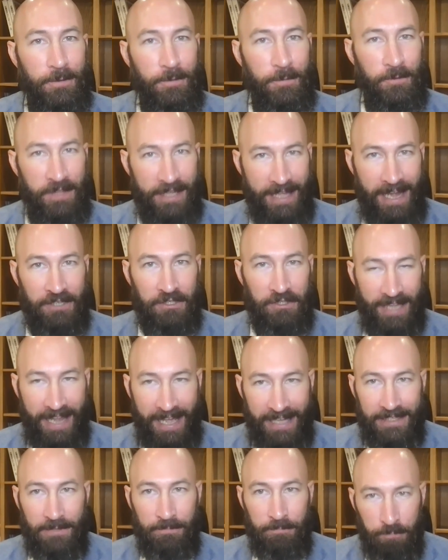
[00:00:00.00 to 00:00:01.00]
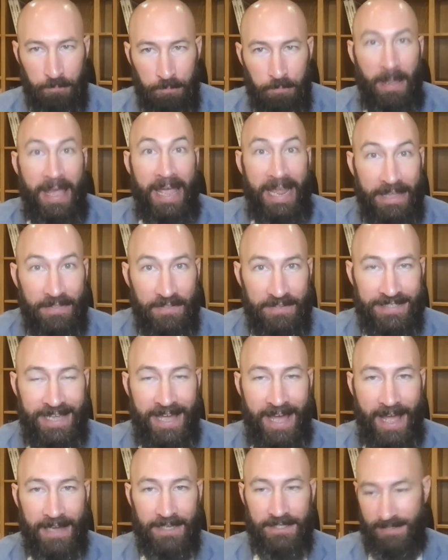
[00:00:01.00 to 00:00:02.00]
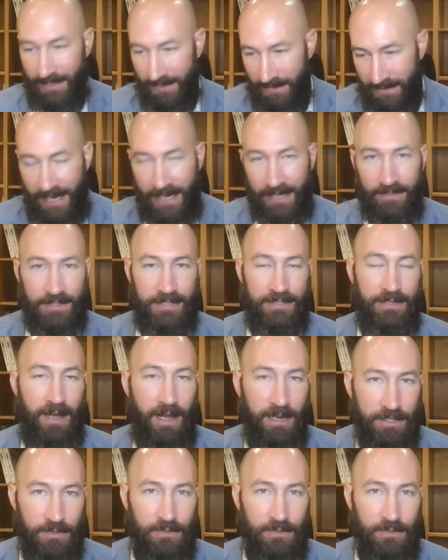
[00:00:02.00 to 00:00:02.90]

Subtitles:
when they actually had to pay the tax, that tanked the stock.